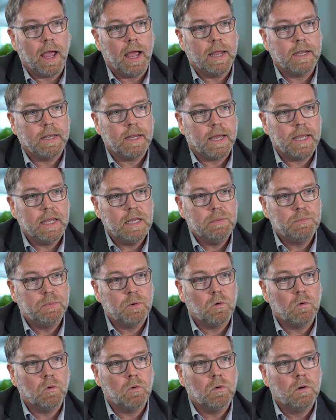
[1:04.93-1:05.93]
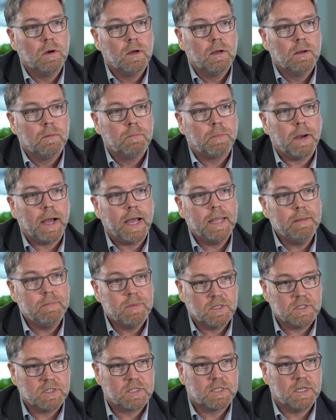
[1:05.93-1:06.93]
enable
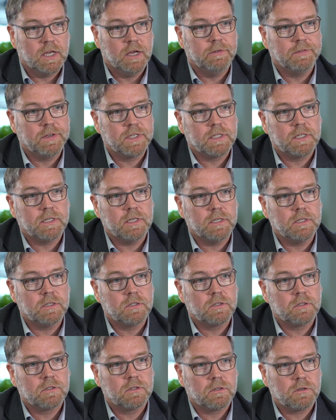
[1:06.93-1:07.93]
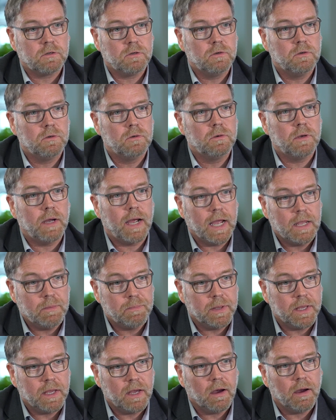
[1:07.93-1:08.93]
payment services through
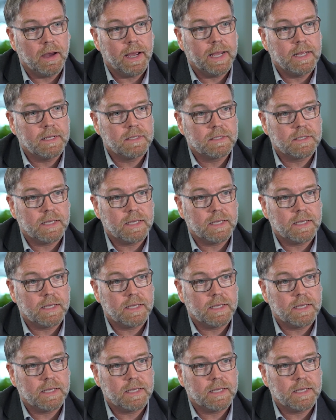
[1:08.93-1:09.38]
API